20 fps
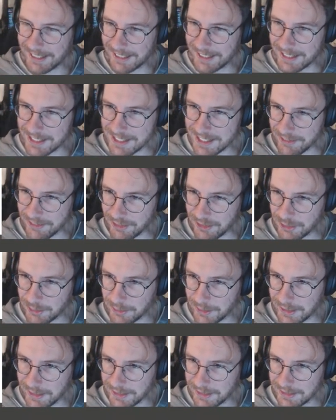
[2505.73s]
Uh, seven to
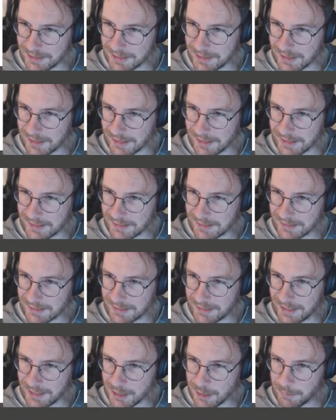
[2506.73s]
eight is like,
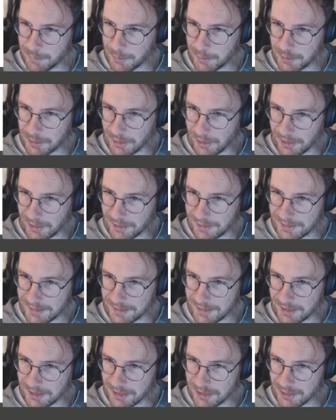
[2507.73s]
let's put all the
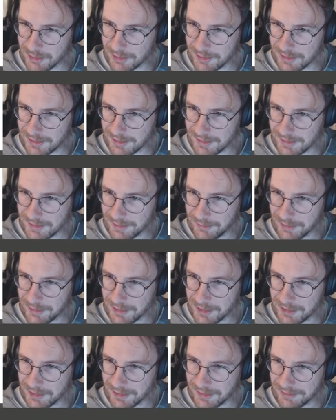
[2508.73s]
industrial E V
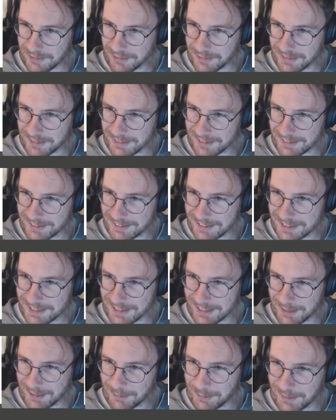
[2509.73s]
stuff into
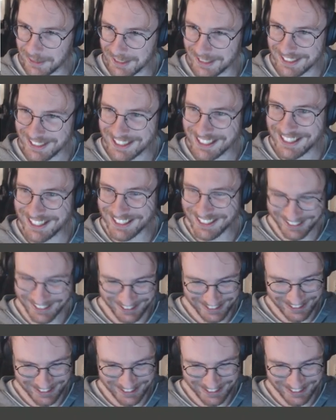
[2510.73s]
design-wise.